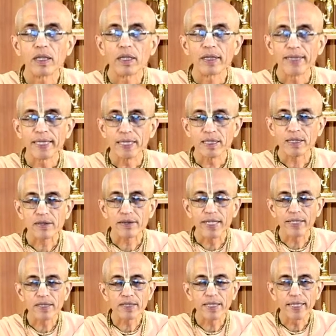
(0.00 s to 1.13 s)
Yes, there
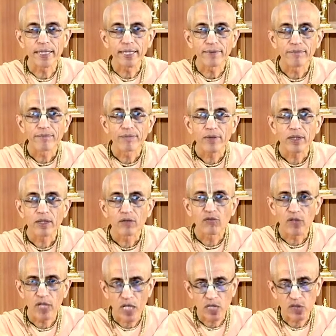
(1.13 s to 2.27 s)
is a
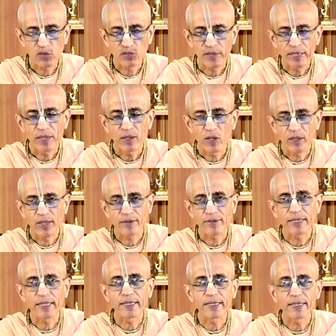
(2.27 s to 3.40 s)
philosophy or a
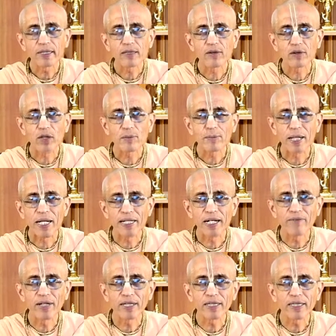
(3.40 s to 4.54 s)
theory called
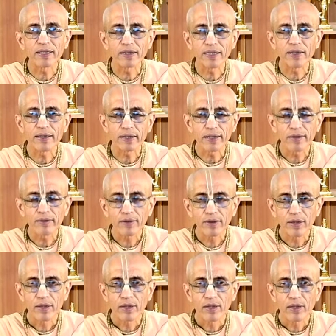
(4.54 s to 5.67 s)
Mayavadi theory
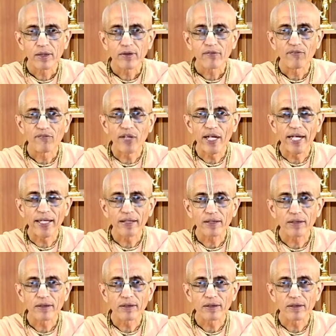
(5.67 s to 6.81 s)

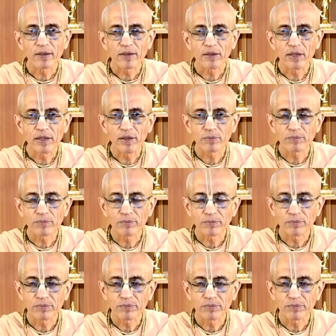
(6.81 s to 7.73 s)
where the